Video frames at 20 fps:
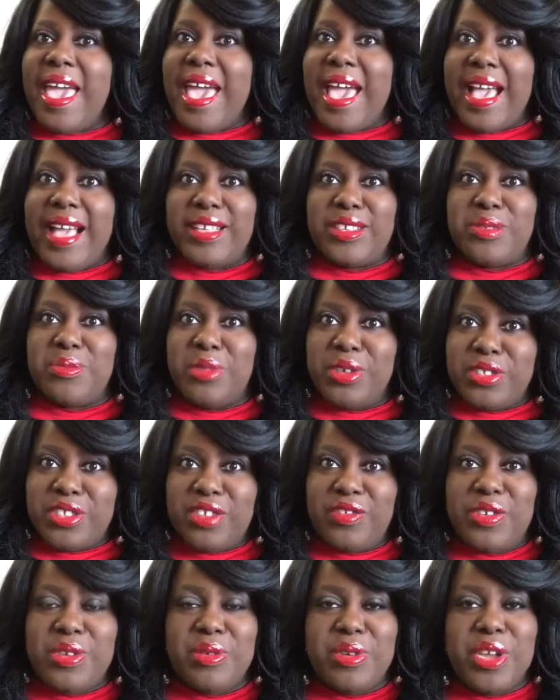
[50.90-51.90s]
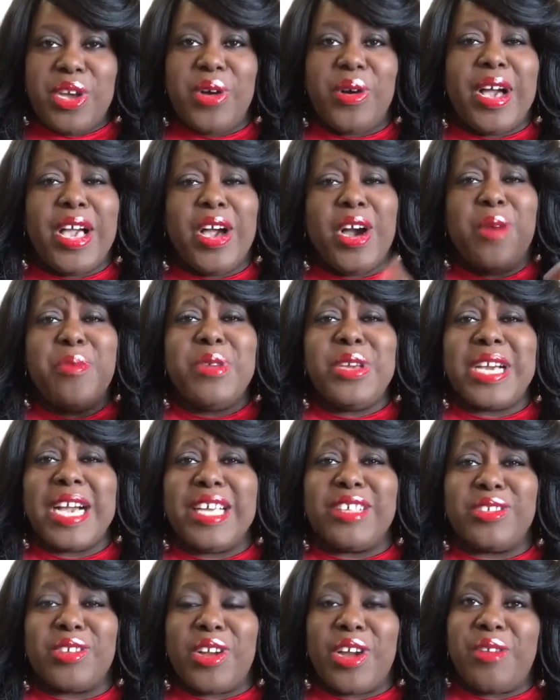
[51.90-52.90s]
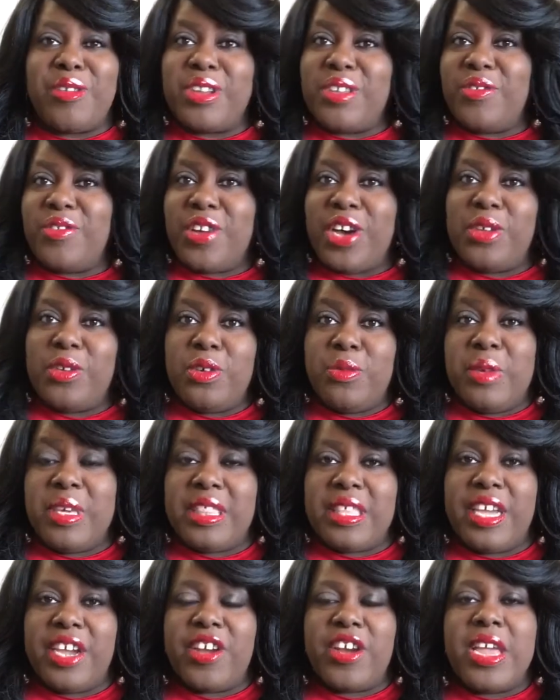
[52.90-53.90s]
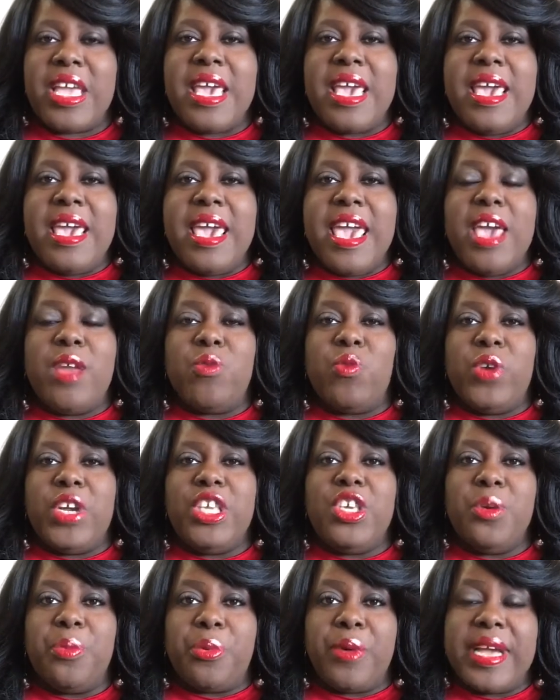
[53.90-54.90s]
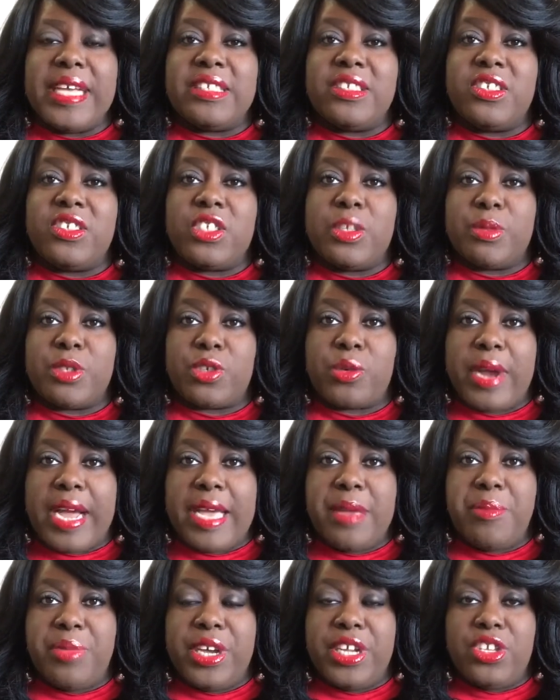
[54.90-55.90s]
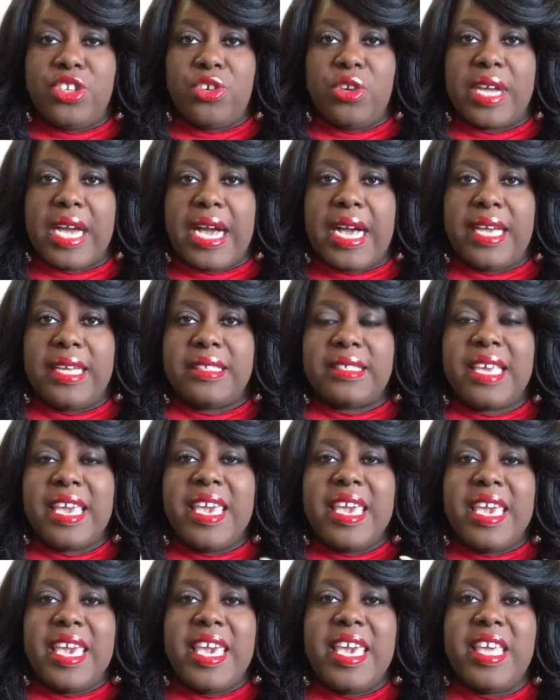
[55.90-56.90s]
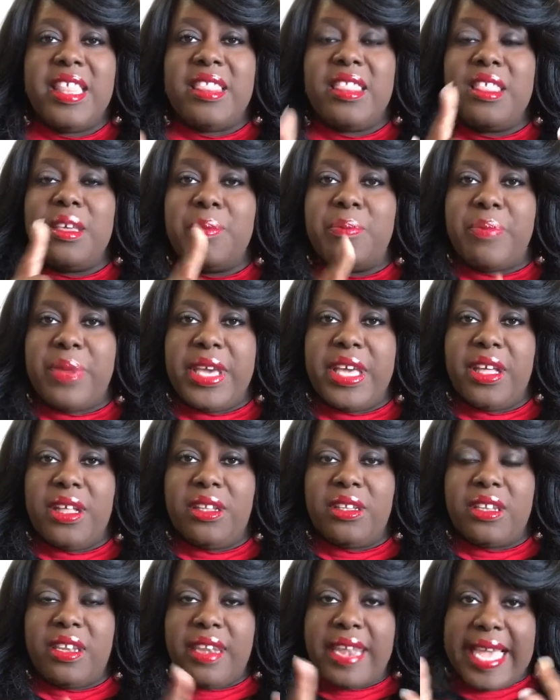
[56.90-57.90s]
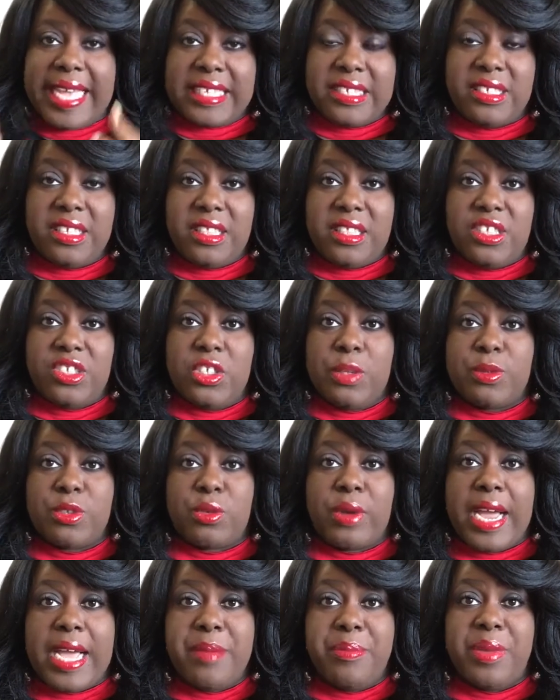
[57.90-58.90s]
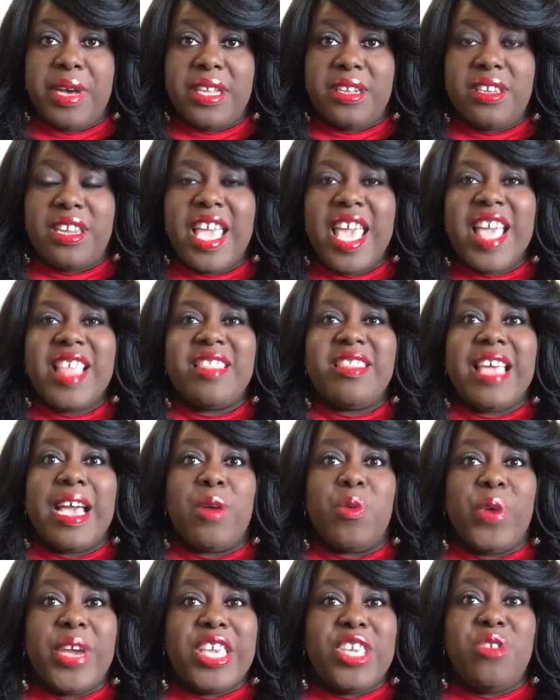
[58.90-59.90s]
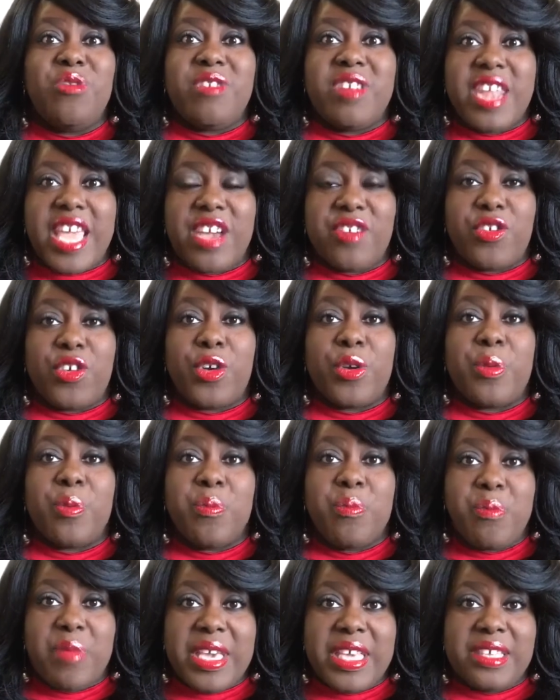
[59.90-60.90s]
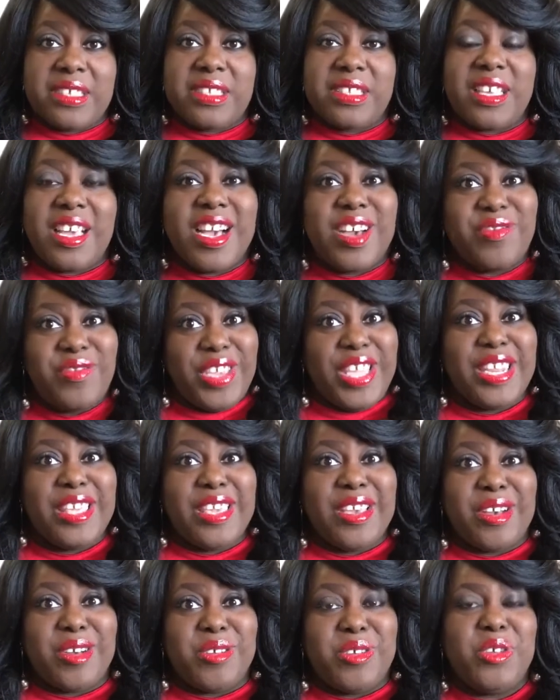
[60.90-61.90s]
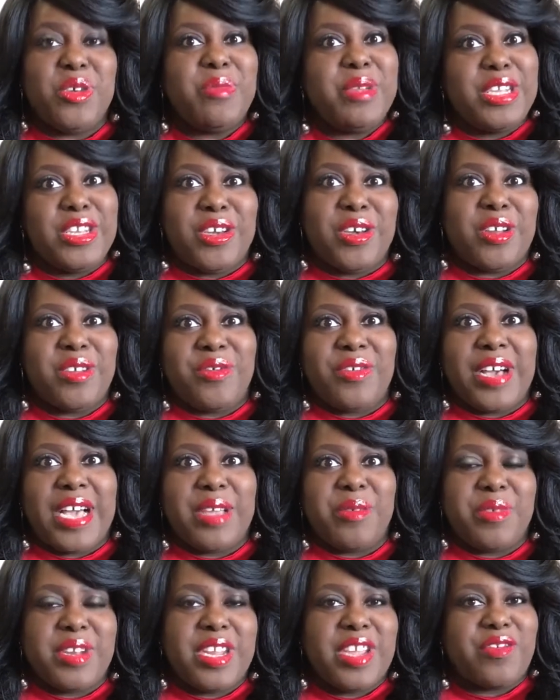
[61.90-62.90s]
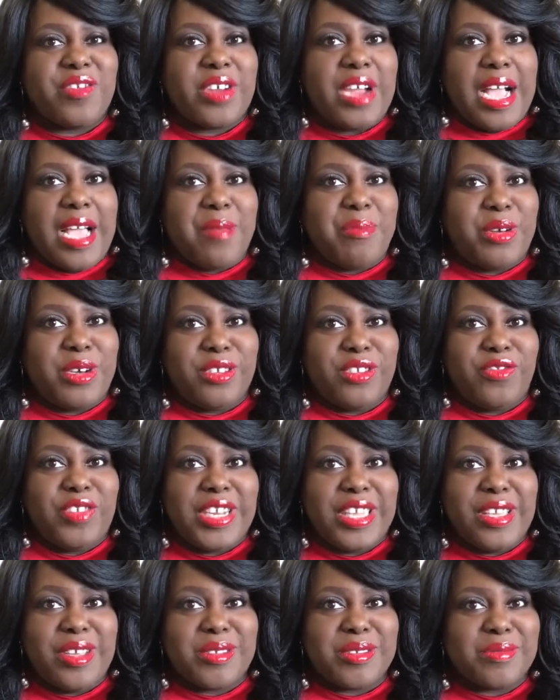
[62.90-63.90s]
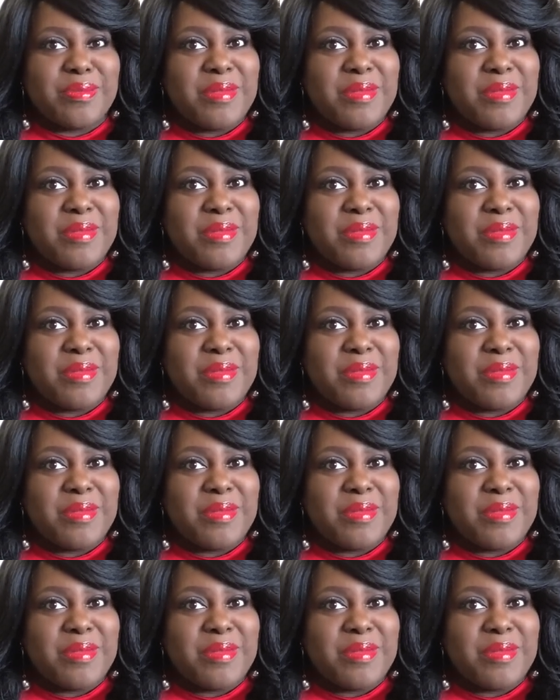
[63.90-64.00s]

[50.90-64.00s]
As most of you know, I hope you guys are already following me there. And when you press the subscribe button, you guys, hit the bell next to the subscribe button. That way you never miss a video. You'll be notified whenever I post videos.